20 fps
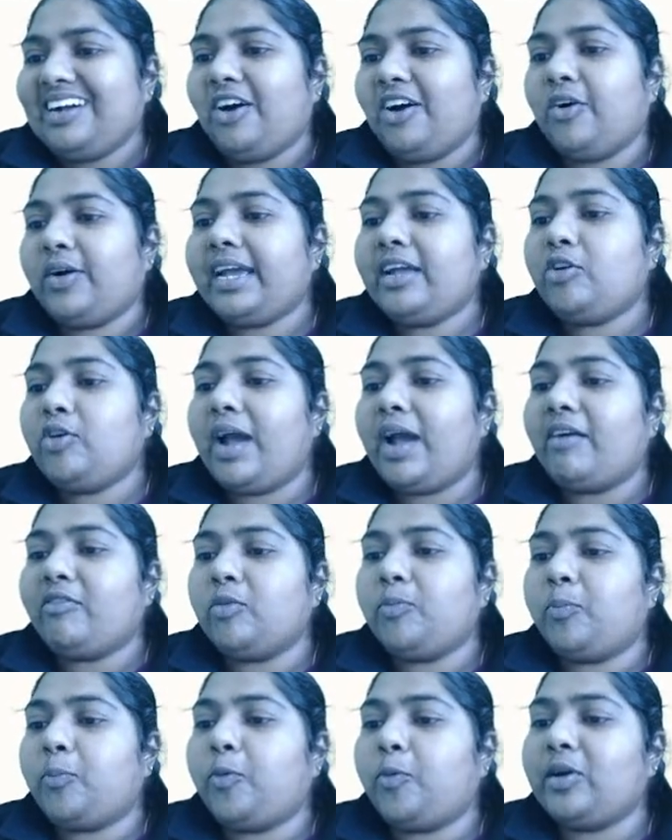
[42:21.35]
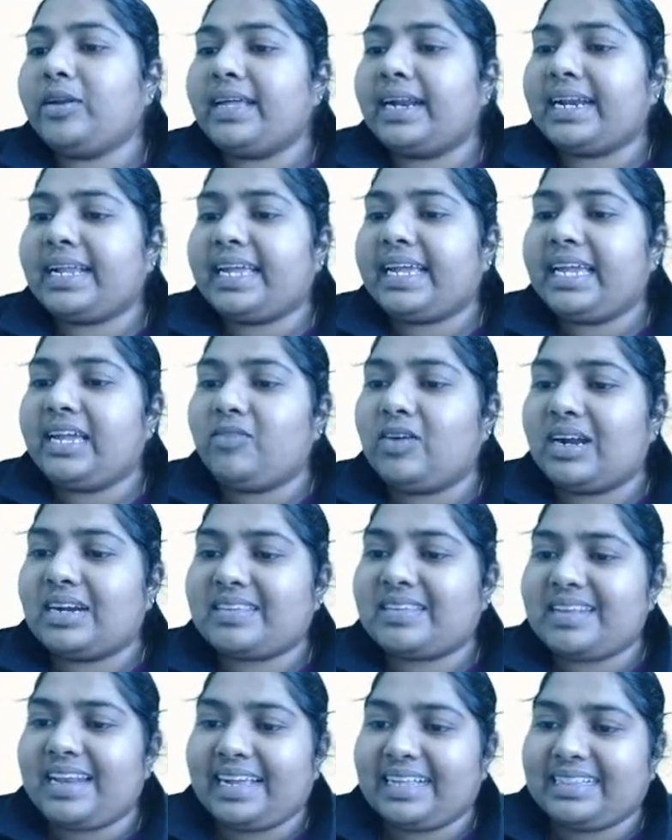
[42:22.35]
Okay, you have to put the
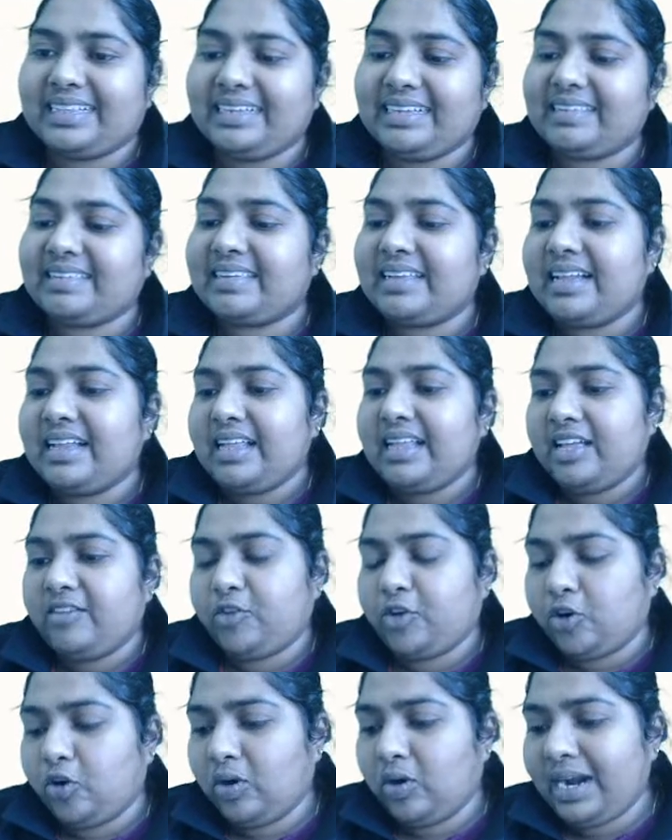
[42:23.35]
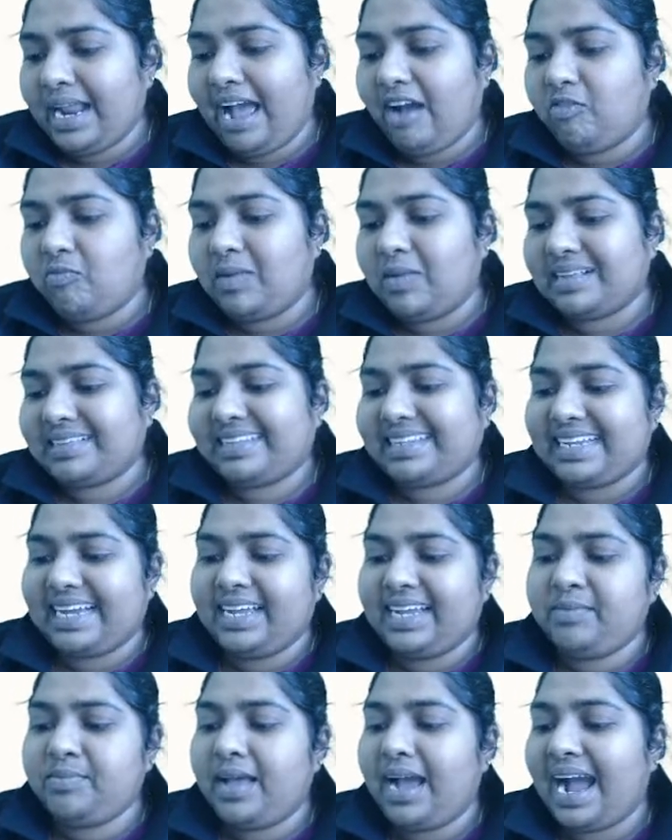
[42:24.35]
keywords like this. If you don't have much
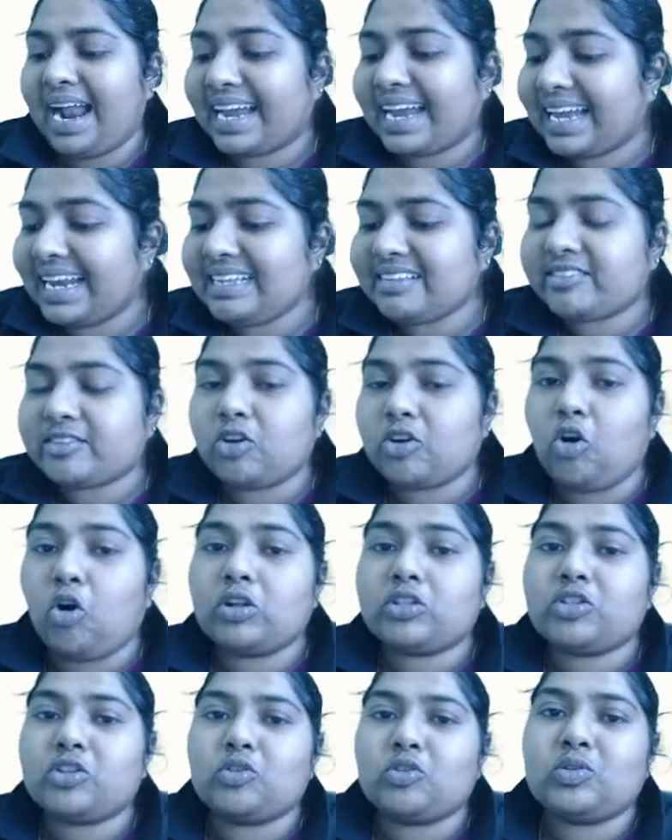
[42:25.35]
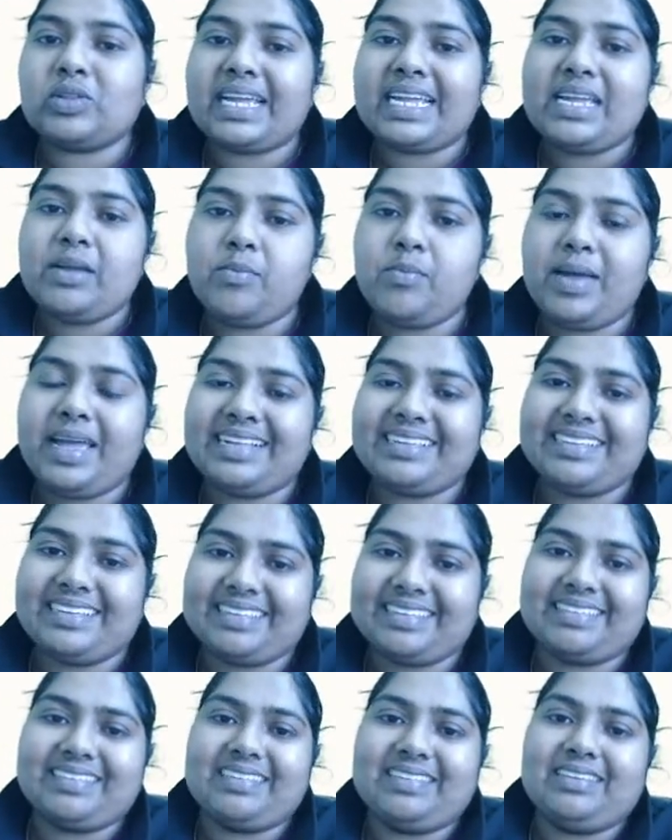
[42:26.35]
time, at least go through the
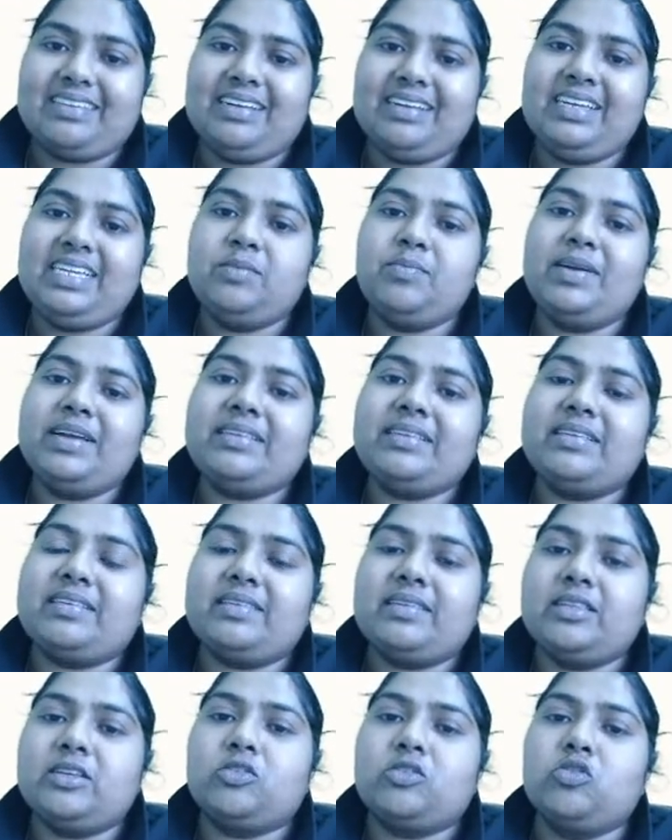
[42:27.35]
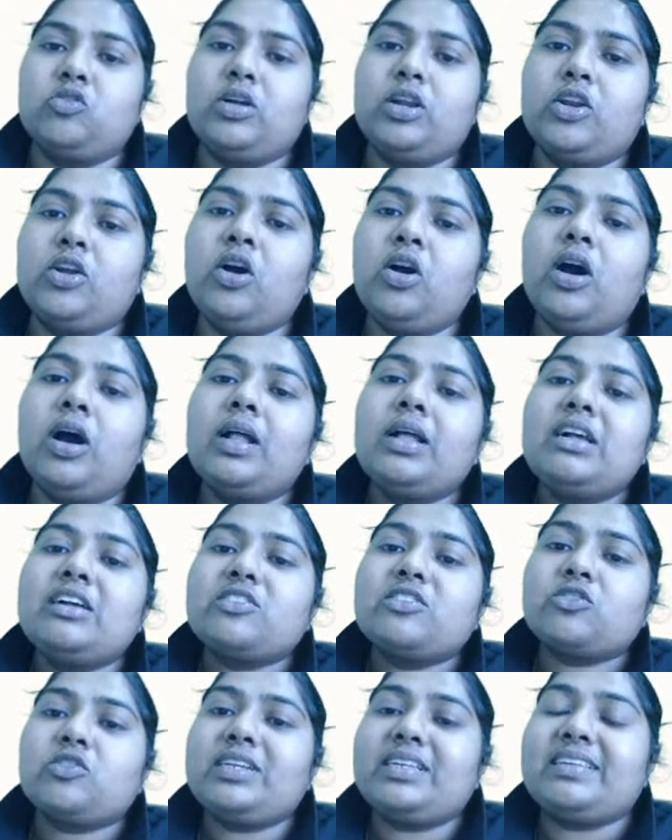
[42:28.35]
images, images in the Google. No,
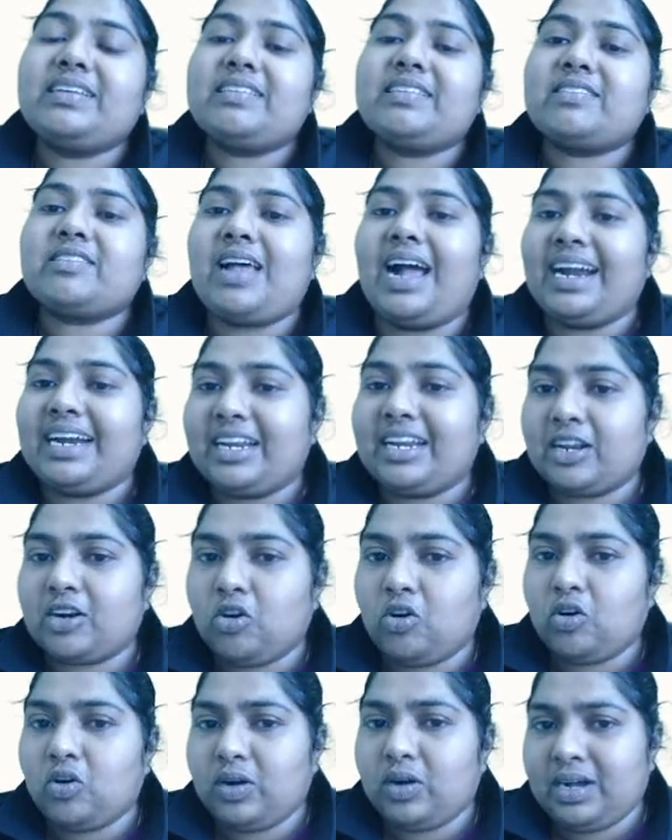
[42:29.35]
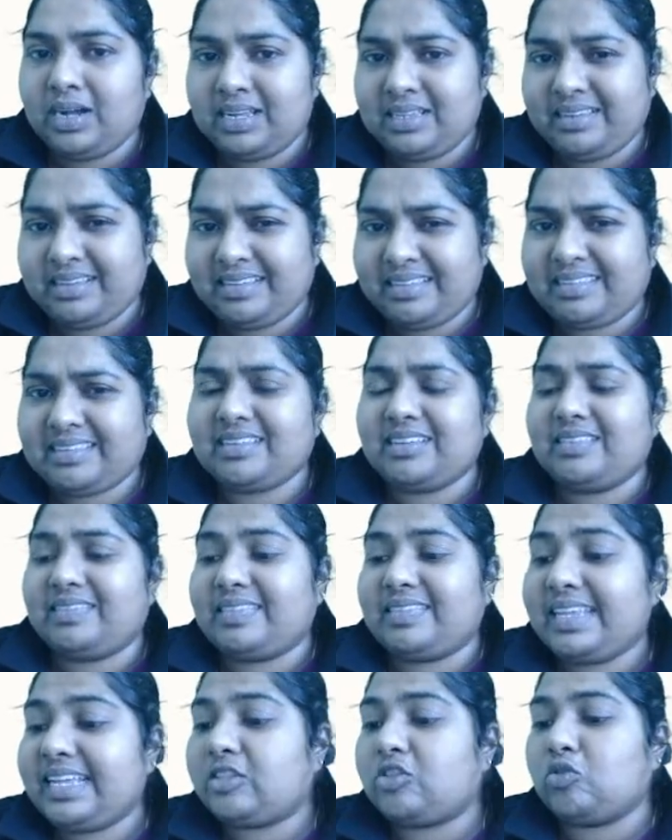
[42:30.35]
so you just
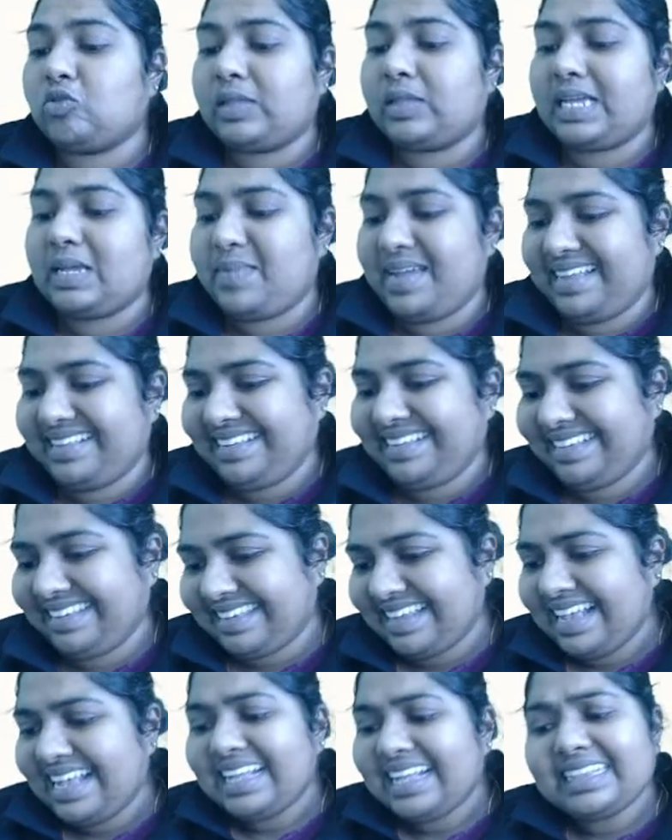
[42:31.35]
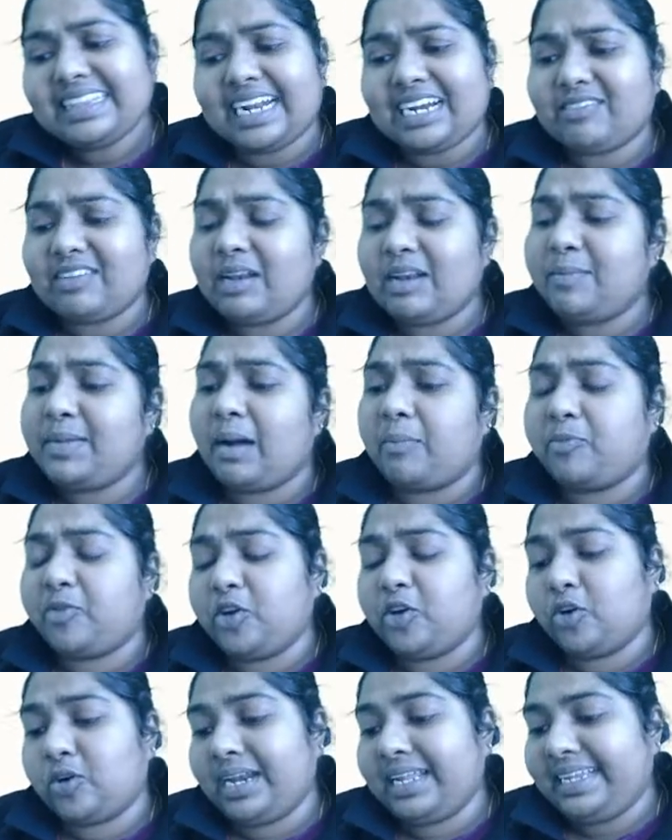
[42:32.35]
just see through the images. That will be
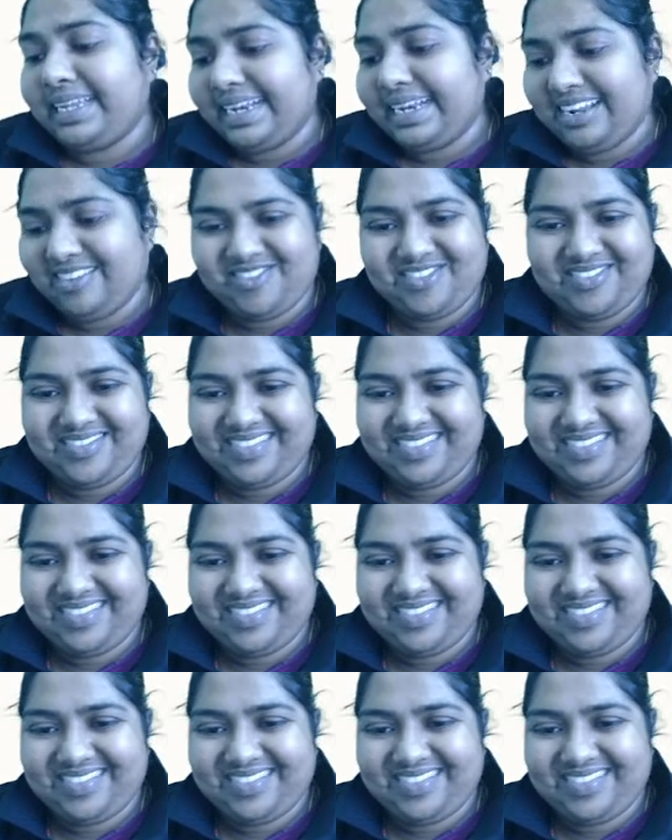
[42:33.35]
absolutely enough.